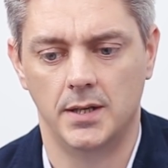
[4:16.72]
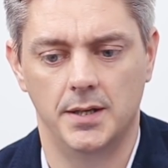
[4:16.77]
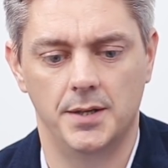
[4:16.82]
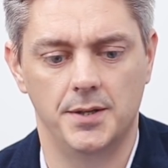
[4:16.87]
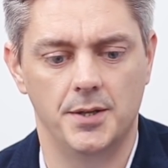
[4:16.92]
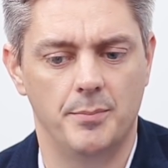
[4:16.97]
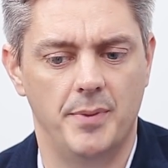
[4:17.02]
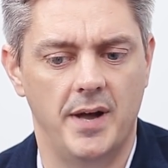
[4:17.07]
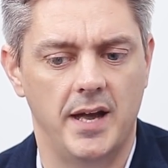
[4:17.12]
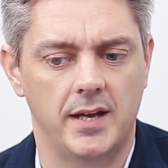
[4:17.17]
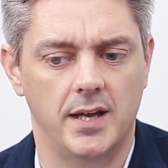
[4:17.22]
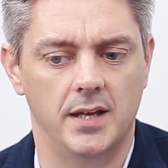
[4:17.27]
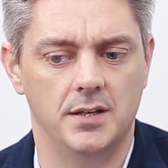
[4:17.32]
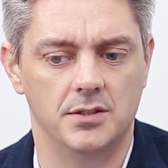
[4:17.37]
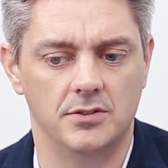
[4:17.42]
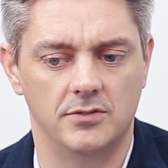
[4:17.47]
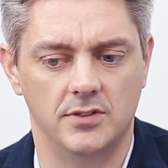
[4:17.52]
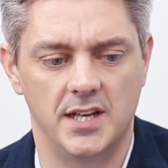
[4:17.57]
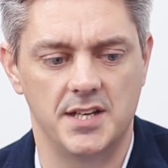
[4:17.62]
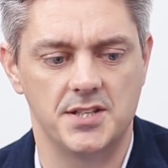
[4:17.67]
at the back
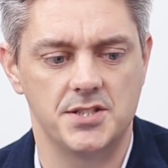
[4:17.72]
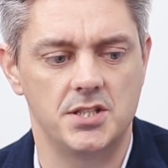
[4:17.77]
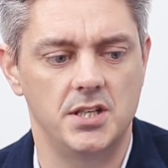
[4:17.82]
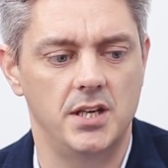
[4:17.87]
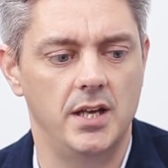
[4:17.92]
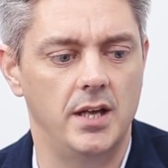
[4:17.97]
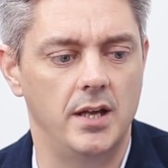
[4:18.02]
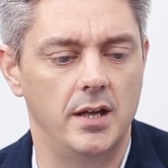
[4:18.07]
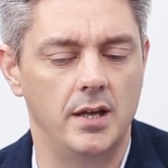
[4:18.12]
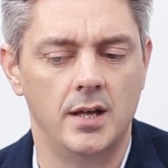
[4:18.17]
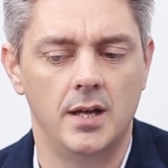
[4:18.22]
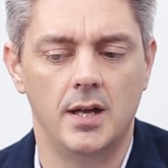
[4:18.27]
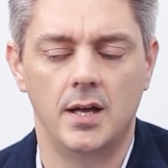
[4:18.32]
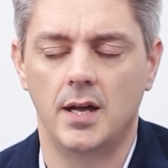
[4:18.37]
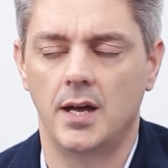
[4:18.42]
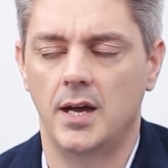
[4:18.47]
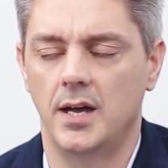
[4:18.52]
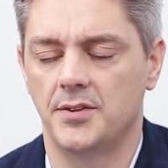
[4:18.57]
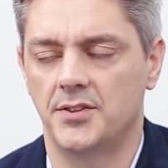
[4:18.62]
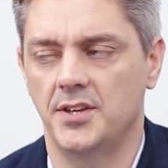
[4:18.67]
end of last year.
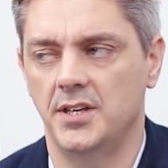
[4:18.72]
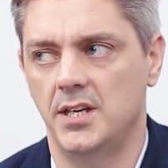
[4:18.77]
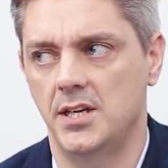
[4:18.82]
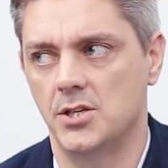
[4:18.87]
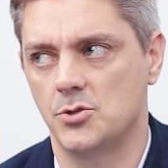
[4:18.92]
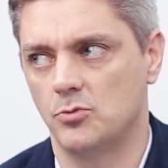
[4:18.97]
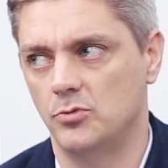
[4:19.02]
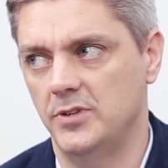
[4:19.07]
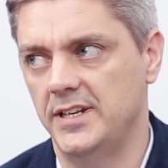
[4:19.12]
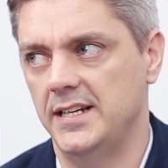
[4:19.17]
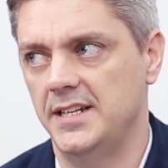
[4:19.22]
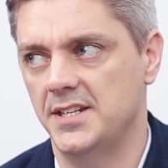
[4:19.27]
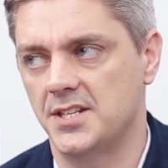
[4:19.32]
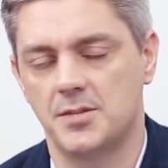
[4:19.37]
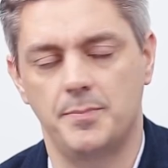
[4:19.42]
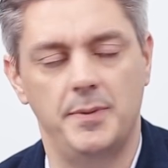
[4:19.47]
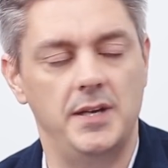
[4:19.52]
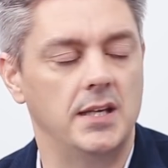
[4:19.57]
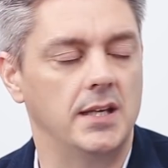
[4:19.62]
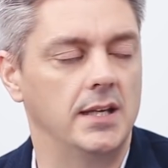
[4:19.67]
I think he's really
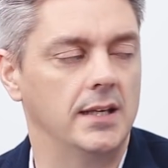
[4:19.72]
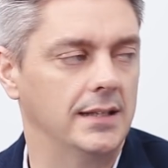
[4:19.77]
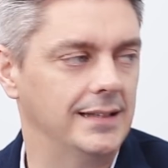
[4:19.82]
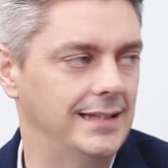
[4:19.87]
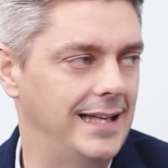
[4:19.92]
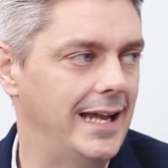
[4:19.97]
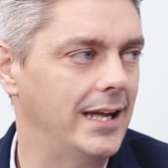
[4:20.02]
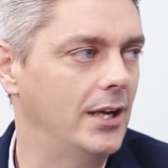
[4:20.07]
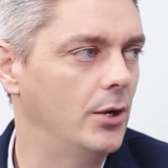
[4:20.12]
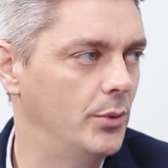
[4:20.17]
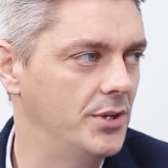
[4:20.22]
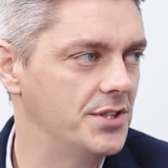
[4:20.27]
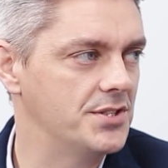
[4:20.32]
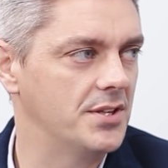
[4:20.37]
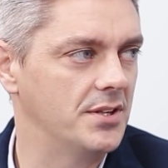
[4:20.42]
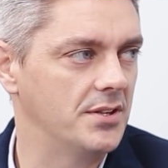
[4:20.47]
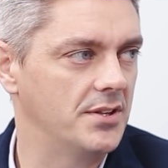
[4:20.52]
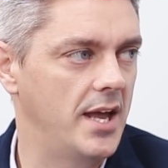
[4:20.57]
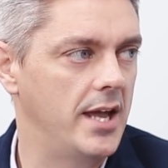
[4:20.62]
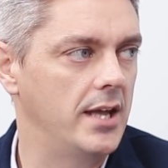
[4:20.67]
speaking a language
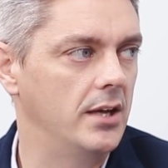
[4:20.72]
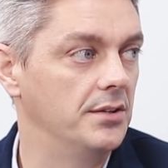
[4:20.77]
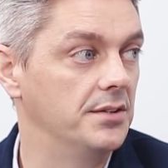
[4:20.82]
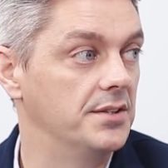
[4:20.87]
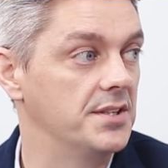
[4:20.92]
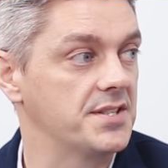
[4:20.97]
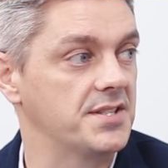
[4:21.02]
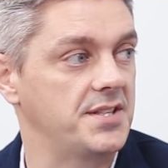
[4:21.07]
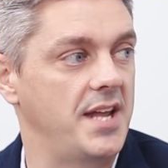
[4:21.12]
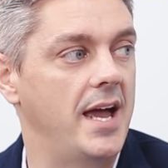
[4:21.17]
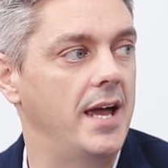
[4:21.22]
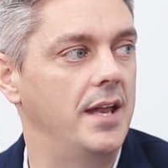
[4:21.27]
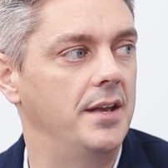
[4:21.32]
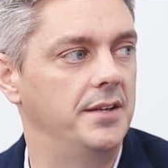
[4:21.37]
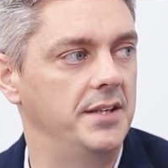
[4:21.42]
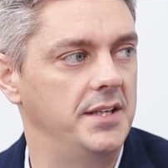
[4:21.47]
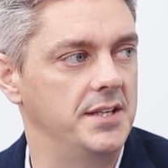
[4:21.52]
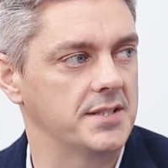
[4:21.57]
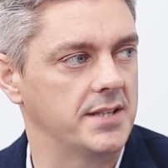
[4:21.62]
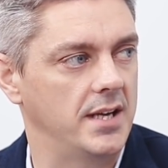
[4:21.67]
that they
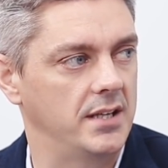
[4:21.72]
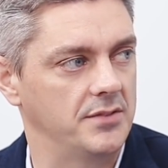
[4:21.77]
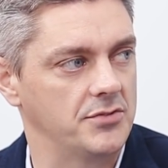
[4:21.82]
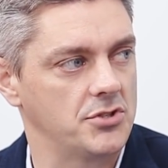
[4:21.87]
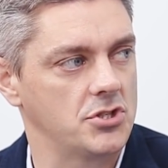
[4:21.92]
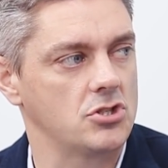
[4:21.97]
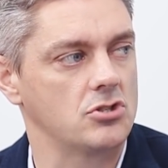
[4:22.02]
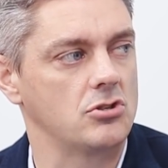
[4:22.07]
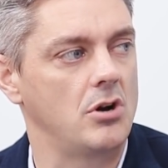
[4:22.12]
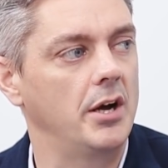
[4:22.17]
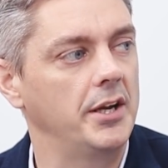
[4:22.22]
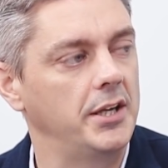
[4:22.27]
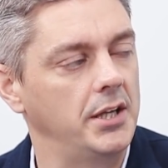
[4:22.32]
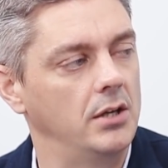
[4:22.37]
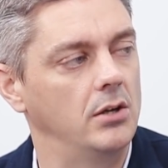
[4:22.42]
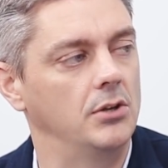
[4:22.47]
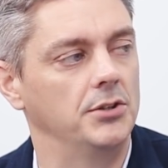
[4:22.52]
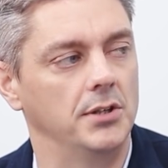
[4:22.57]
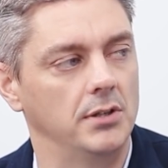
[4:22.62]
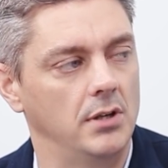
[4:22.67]
understand. He's kind of
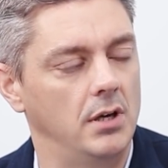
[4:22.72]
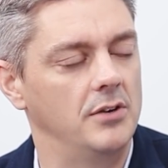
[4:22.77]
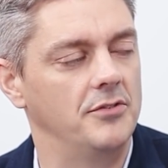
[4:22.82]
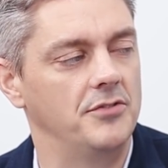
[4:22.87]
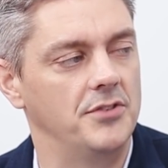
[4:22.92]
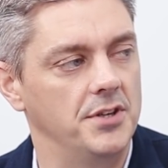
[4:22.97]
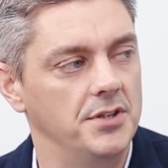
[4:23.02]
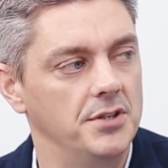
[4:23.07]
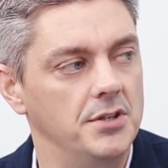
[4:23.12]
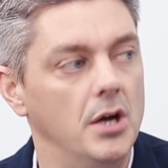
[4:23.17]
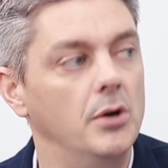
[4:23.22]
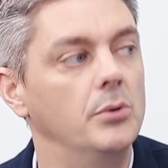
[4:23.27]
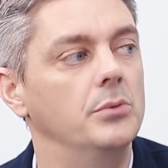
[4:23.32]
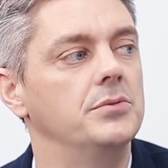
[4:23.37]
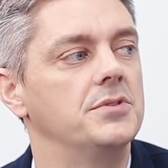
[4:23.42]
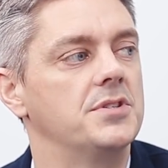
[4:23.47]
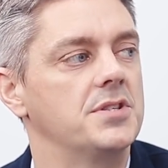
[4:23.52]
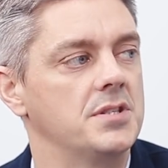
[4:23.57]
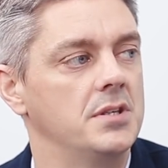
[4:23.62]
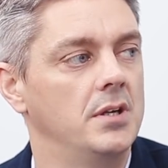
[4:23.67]
striking on a lot of the
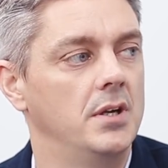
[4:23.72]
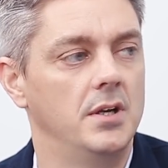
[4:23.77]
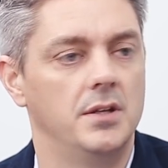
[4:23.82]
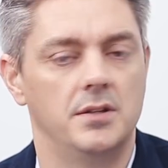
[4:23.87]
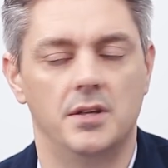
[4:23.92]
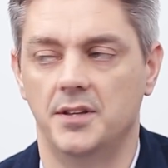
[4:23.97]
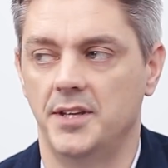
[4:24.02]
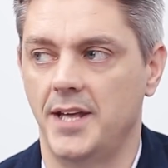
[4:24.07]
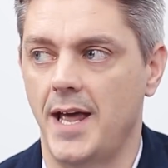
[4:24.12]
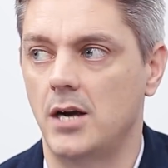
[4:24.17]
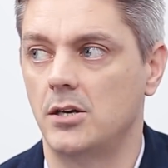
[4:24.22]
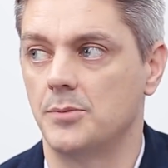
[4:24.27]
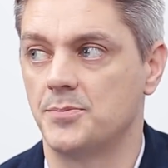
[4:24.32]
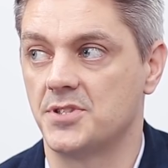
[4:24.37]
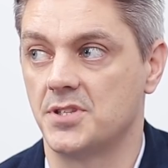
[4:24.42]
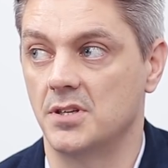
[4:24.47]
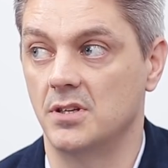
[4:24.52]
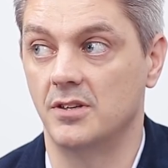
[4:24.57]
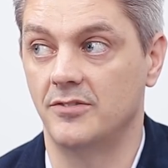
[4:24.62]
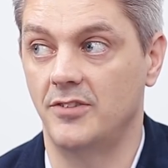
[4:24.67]
notes that the Arab
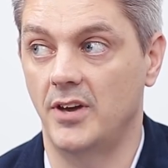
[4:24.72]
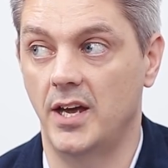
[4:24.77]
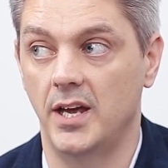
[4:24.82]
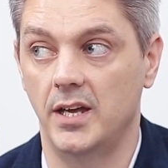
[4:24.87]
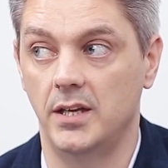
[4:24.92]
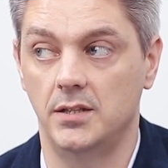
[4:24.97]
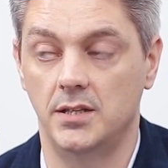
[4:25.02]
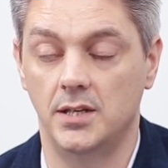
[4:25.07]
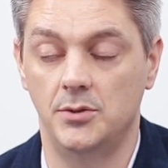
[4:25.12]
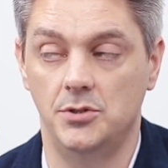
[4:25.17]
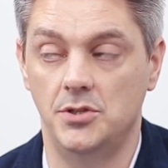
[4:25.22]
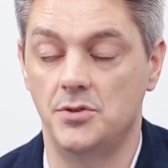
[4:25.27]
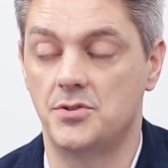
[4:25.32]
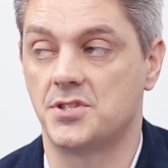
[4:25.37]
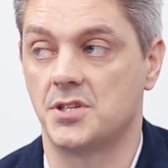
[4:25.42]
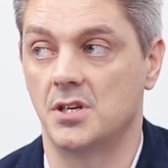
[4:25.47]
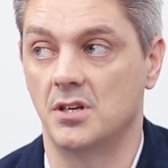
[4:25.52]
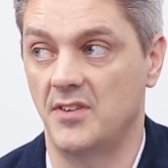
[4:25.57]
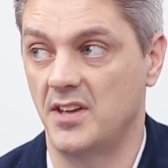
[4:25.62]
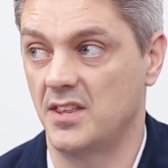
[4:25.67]
youth
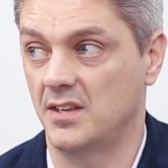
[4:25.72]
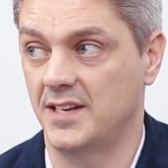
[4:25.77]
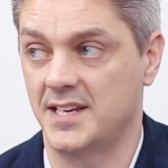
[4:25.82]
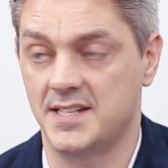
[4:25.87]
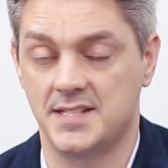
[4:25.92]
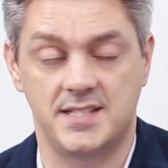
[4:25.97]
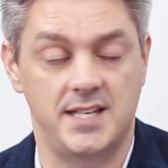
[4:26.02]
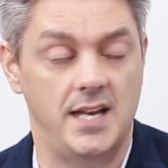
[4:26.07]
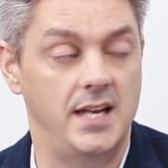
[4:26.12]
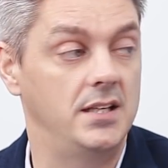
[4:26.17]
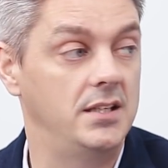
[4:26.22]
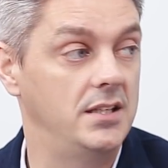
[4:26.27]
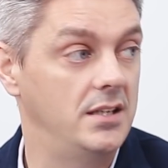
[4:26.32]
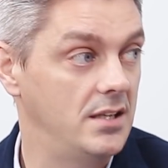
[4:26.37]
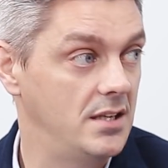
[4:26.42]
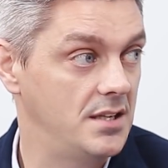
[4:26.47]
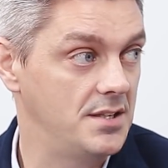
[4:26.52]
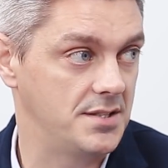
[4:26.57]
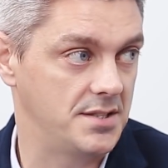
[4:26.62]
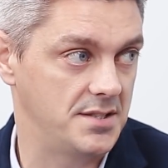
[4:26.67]
survey the last 10
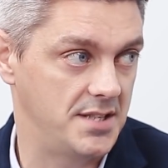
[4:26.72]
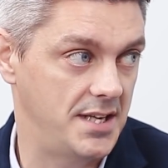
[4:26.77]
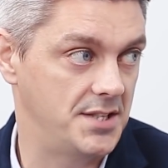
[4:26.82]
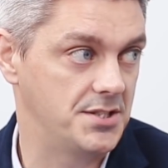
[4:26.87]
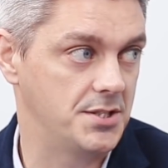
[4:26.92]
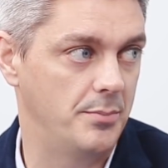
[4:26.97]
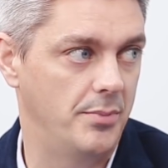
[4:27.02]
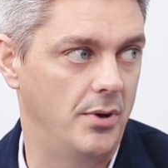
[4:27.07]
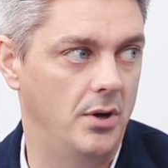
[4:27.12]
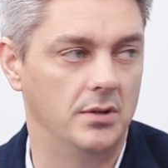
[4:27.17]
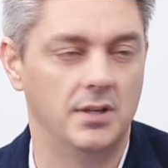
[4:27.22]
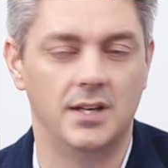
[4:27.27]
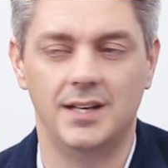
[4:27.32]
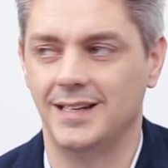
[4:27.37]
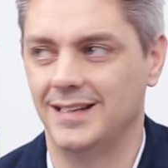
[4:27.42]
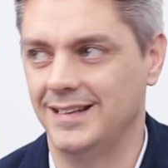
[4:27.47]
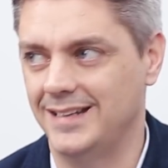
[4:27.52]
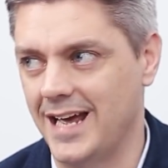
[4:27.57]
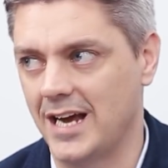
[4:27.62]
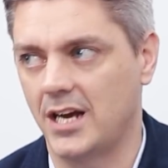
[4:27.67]
years has hit upon:
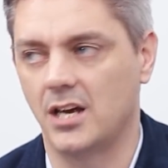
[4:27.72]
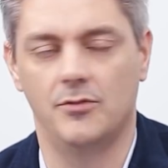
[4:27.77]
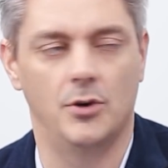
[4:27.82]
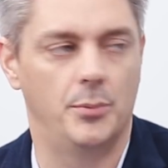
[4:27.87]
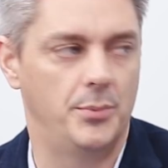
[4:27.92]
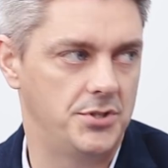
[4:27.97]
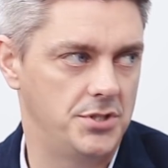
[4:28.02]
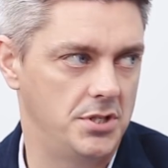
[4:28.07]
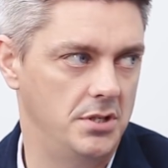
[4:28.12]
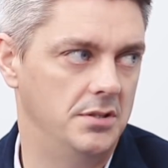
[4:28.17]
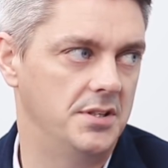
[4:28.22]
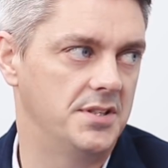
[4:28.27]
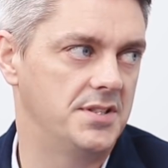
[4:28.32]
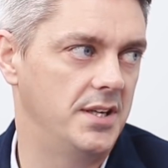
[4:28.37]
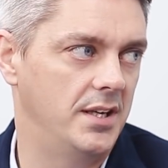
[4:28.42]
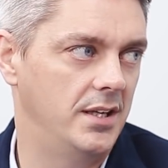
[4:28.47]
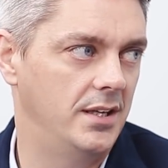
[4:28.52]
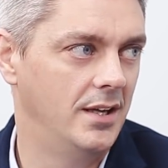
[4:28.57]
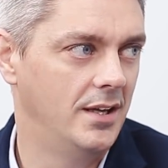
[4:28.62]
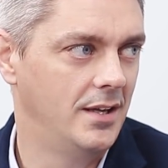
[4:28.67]
lack of
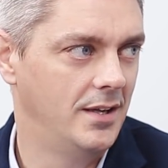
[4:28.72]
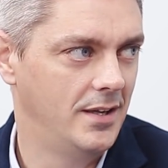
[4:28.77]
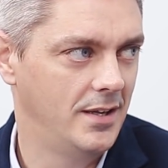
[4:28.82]
opportunity,